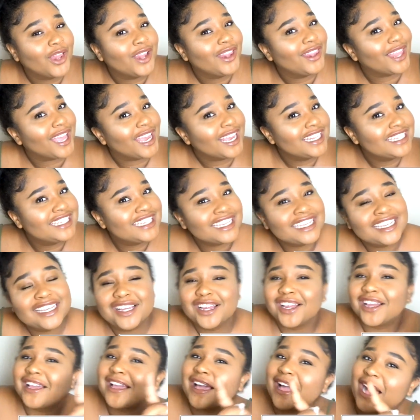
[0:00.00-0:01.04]
liked it,
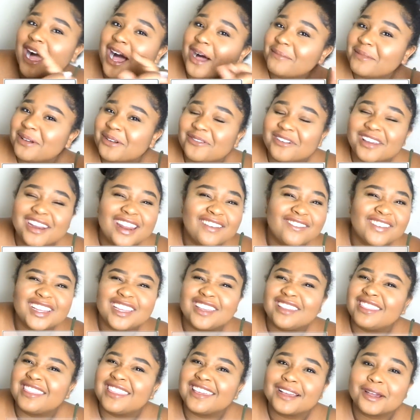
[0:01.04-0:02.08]
comment whenever
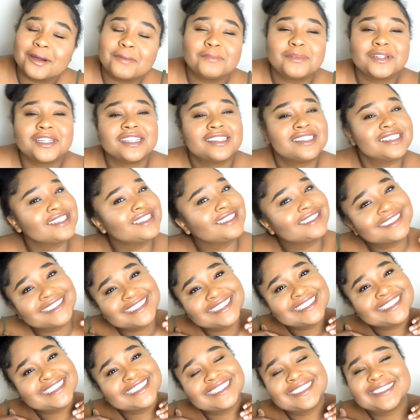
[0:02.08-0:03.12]
you think I'm just
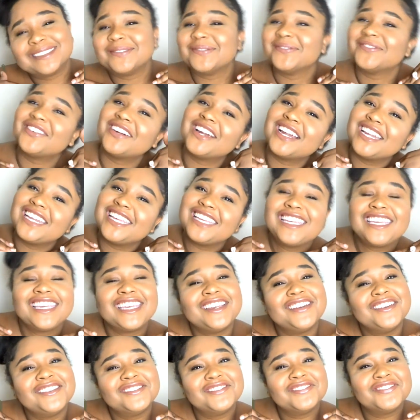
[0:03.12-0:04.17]
pretty,
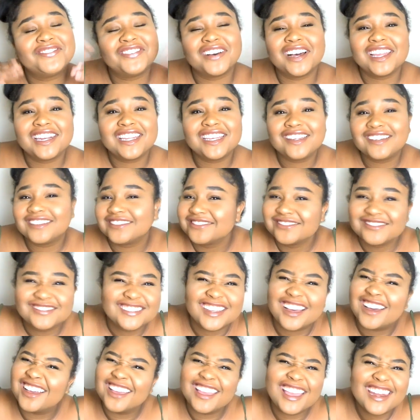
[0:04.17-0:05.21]
cute, funny,
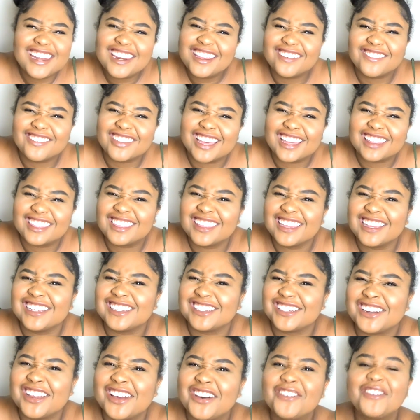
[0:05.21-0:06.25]
any of that
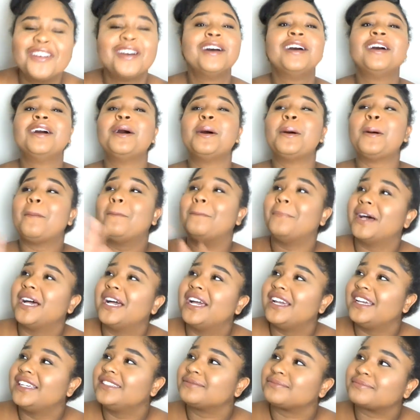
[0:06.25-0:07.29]
things, you know.
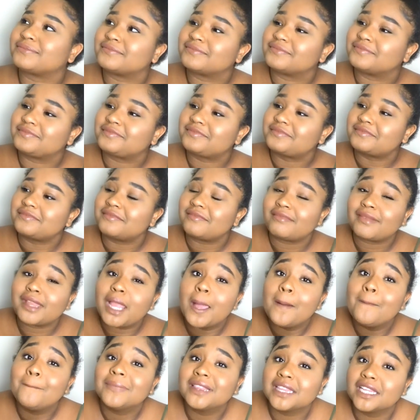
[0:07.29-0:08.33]
But
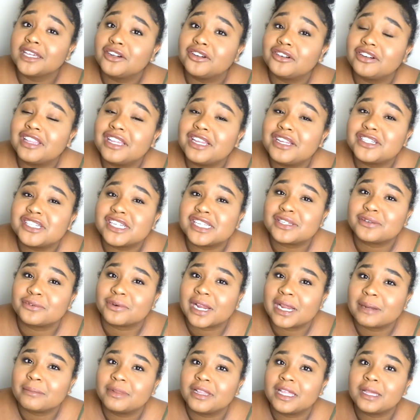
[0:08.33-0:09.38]
I'm literally just
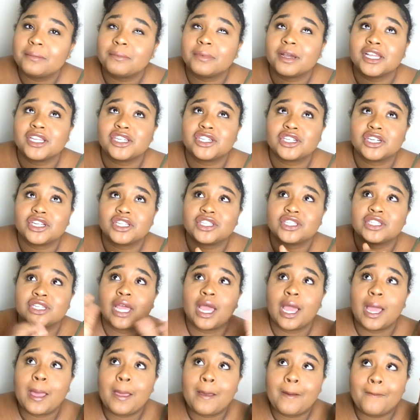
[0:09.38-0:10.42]
rambling, but it's just
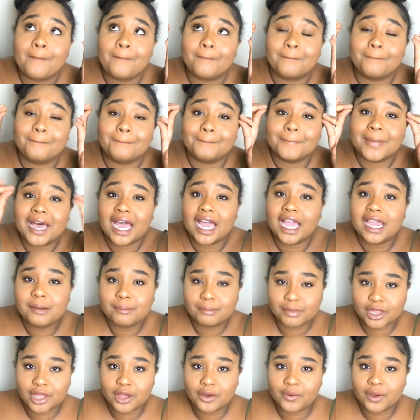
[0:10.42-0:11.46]

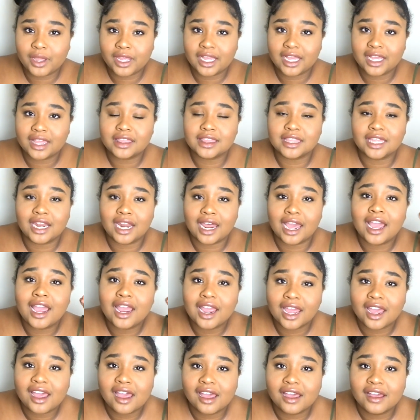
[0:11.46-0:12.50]
mind-blowing that I
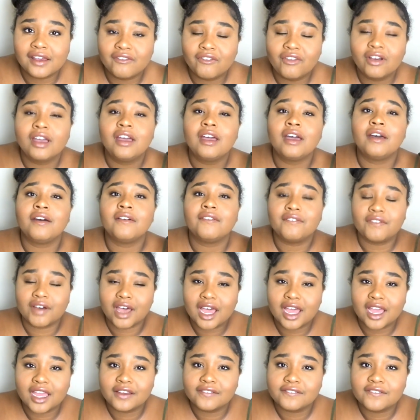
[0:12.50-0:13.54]
have
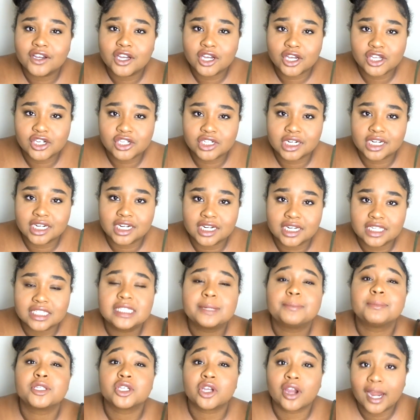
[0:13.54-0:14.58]
500
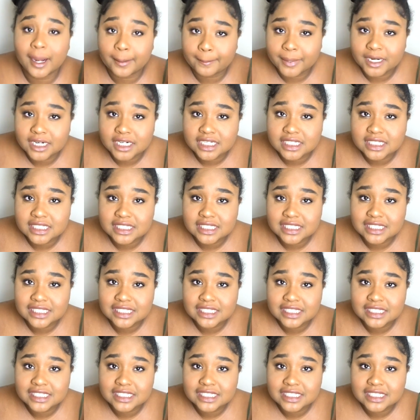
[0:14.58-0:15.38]
subscribers.